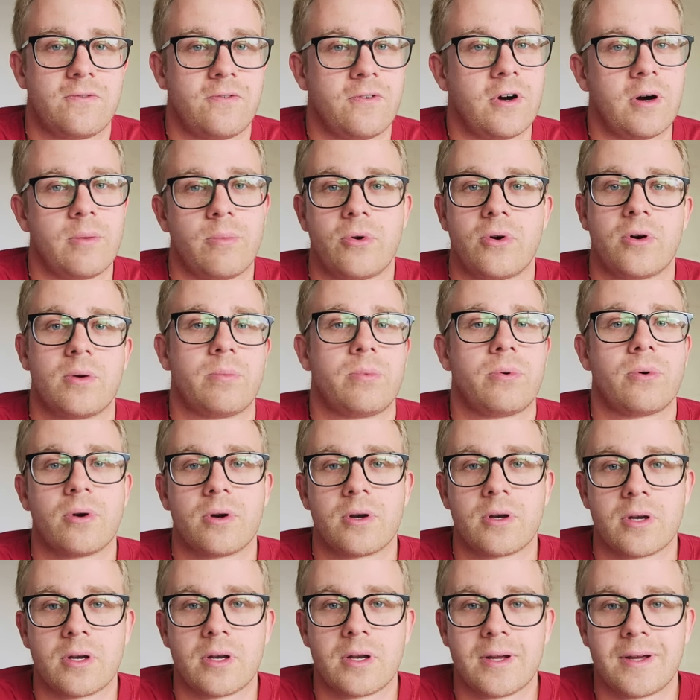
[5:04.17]
far more
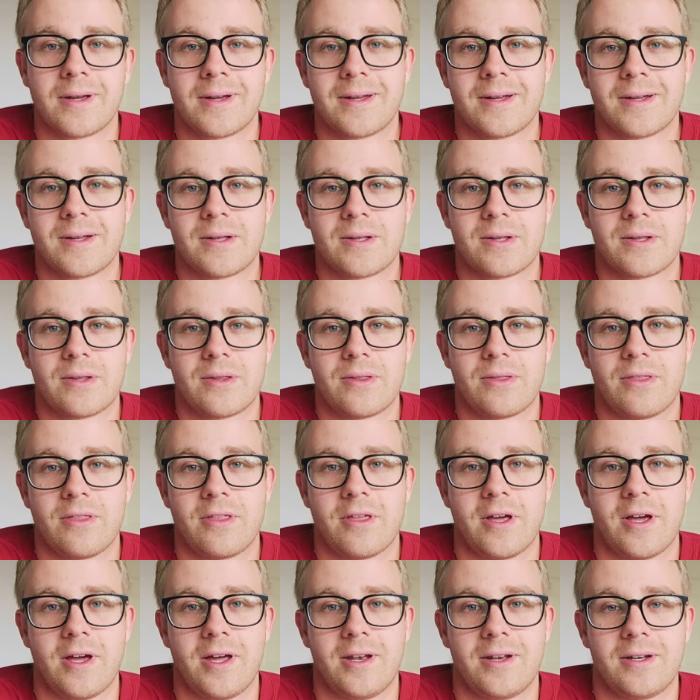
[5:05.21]
important
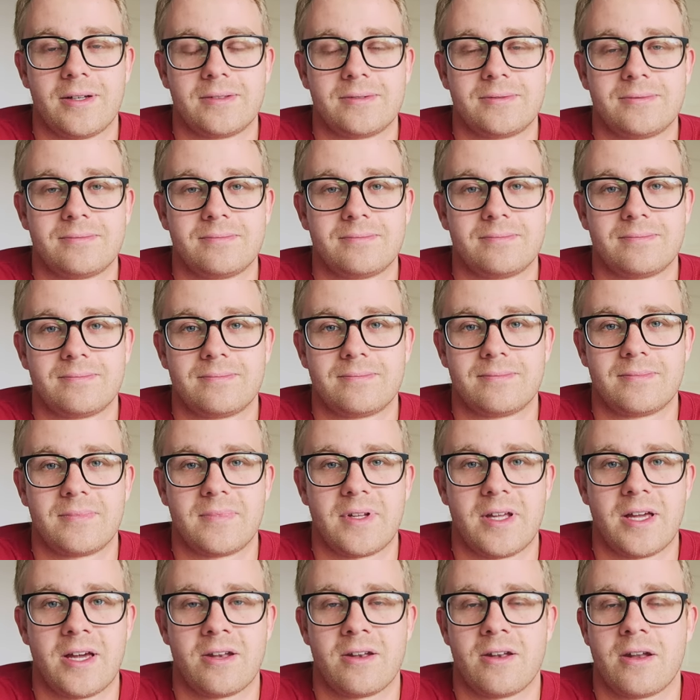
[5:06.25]
than
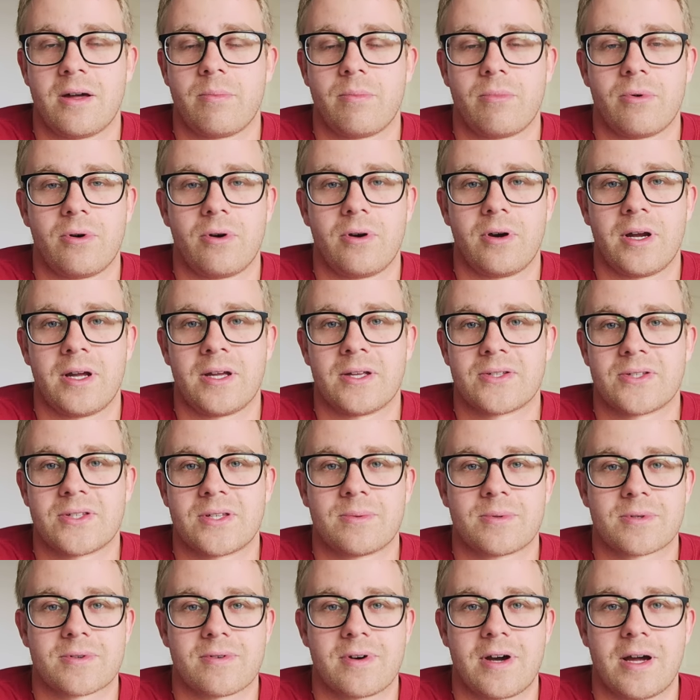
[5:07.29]
a number as
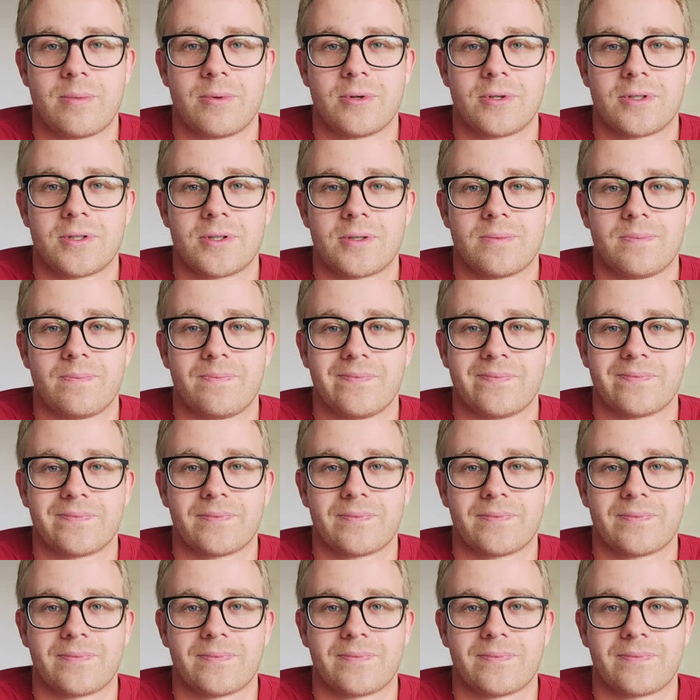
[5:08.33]
subscribers.